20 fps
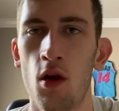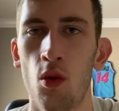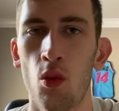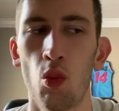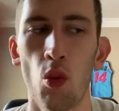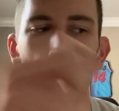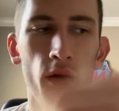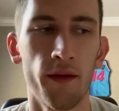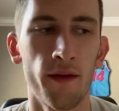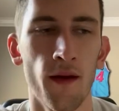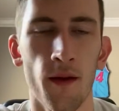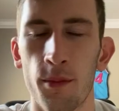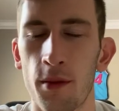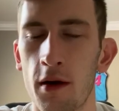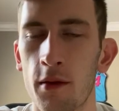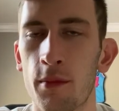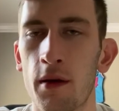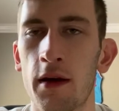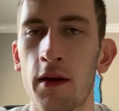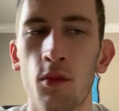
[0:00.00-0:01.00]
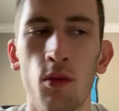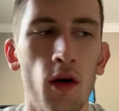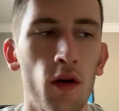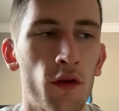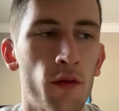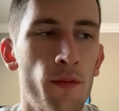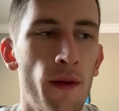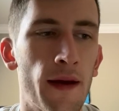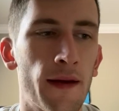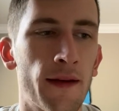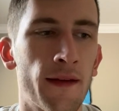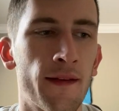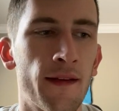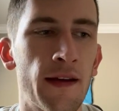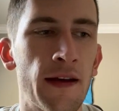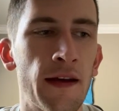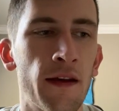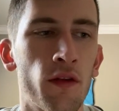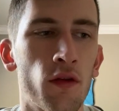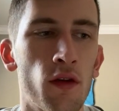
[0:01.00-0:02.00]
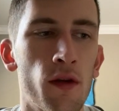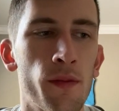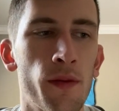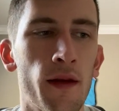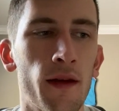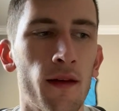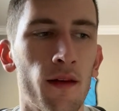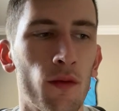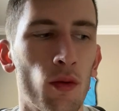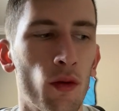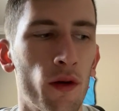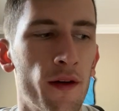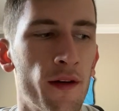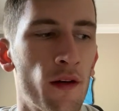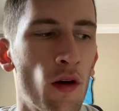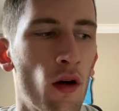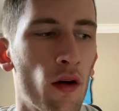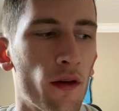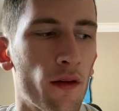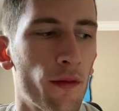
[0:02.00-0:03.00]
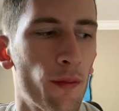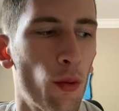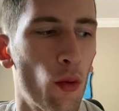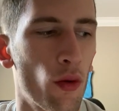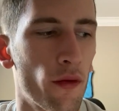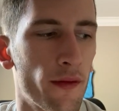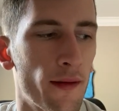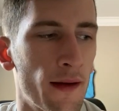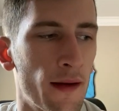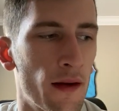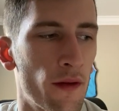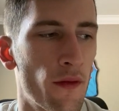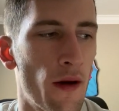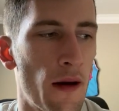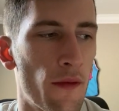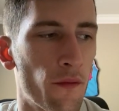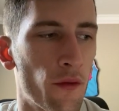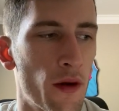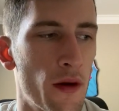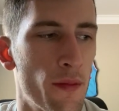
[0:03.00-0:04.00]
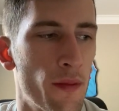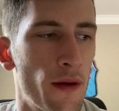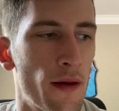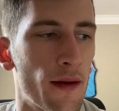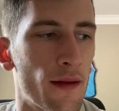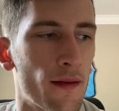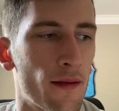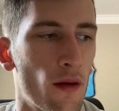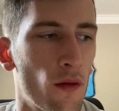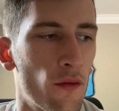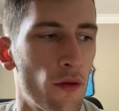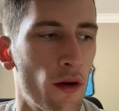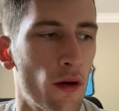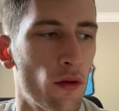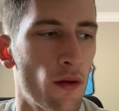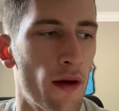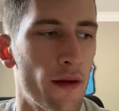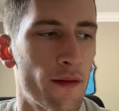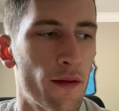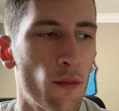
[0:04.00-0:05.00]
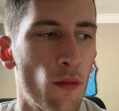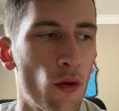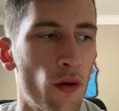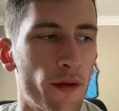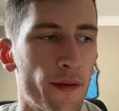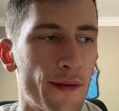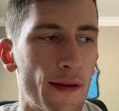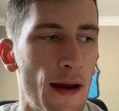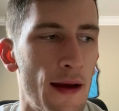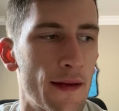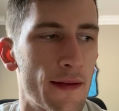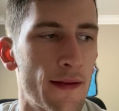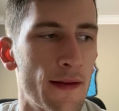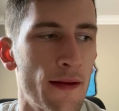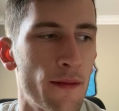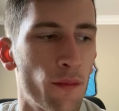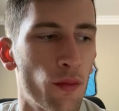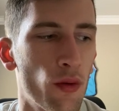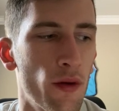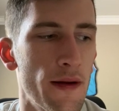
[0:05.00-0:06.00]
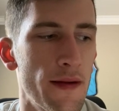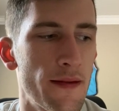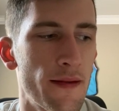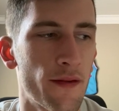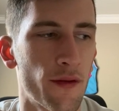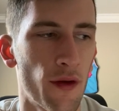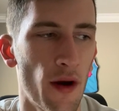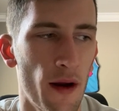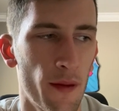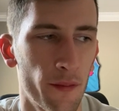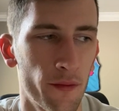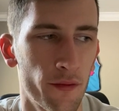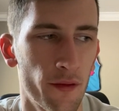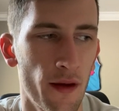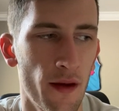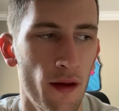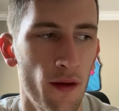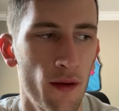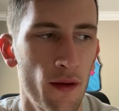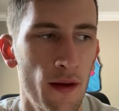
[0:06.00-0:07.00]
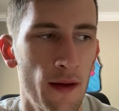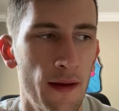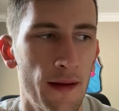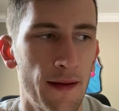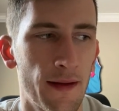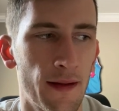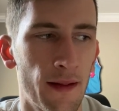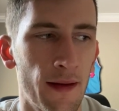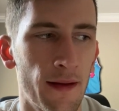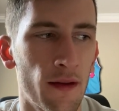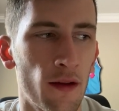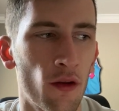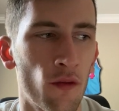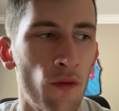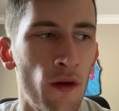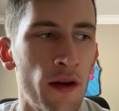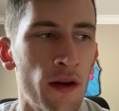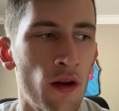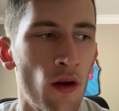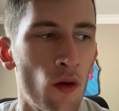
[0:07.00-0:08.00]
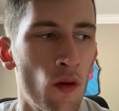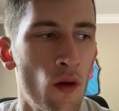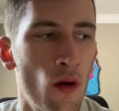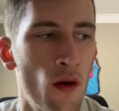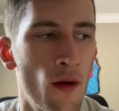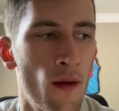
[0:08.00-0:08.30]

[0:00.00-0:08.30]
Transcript: What is up, everybody? Welcome back to CEiii Picks, where we talk sports and give out free picks. So if you're interested in more content, please subscribe to channel and like this video.